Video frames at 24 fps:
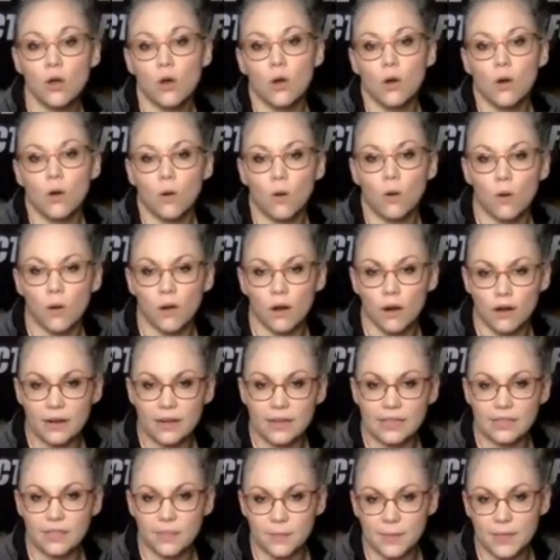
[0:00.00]
Or in
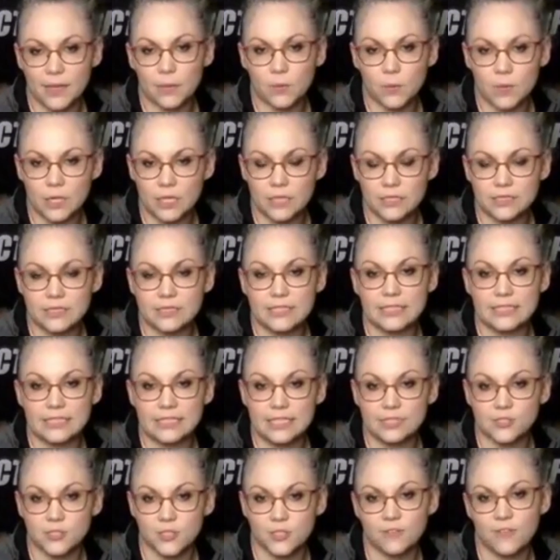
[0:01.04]
the big words, the
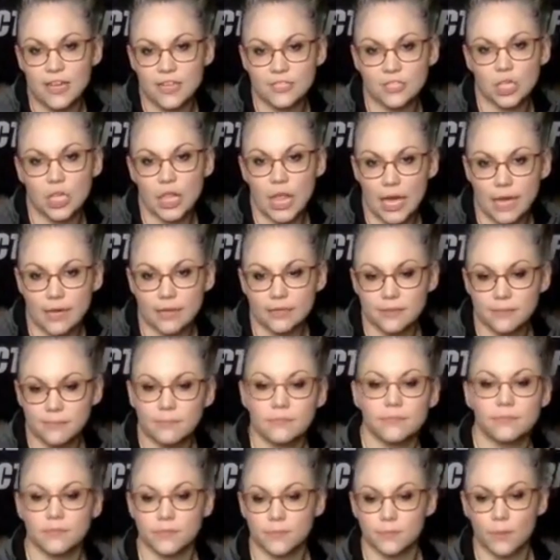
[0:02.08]
tensor fasciae lata.
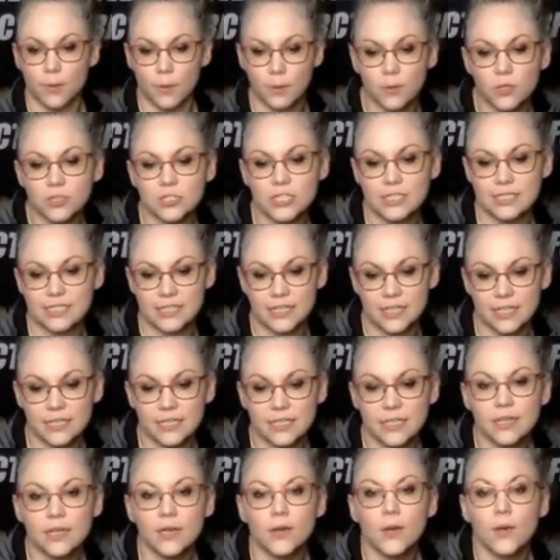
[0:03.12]
But we'll just stick
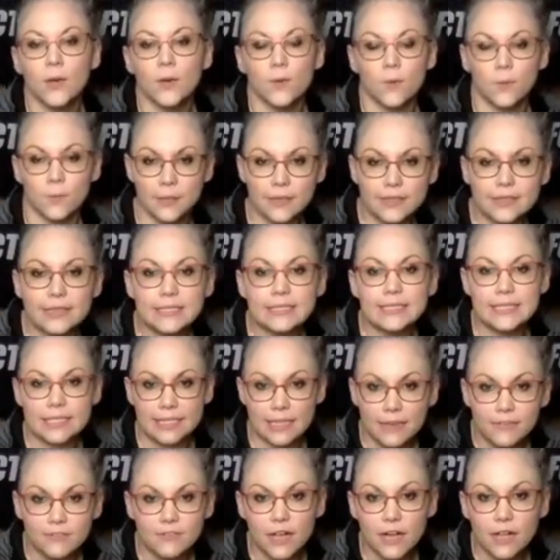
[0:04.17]
with the
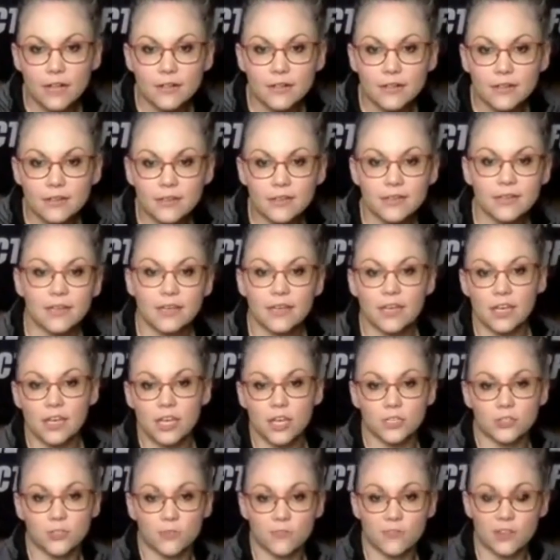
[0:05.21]
TFL.
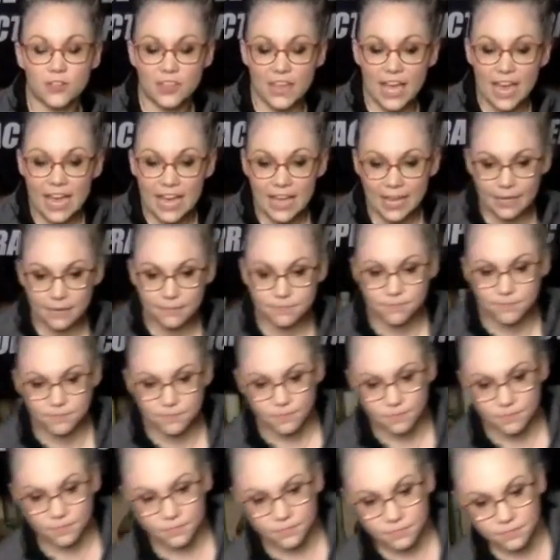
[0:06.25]
So for that,
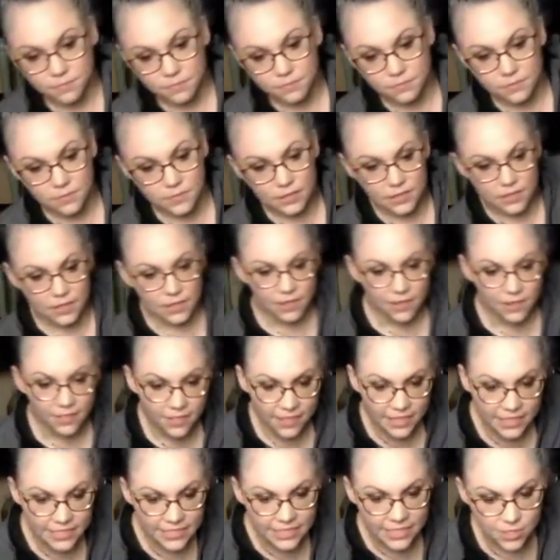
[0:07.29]

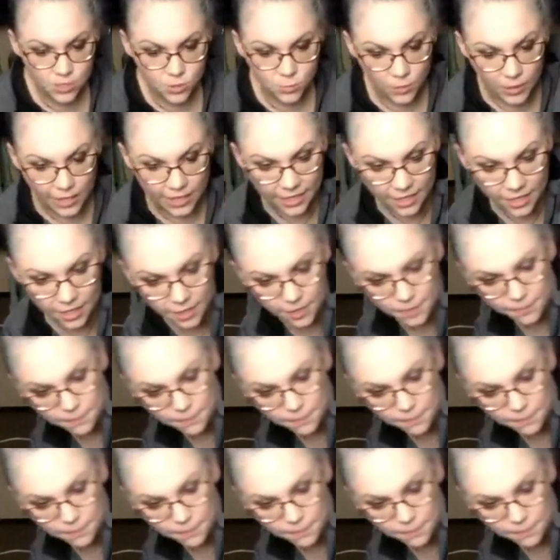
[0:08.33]
this is where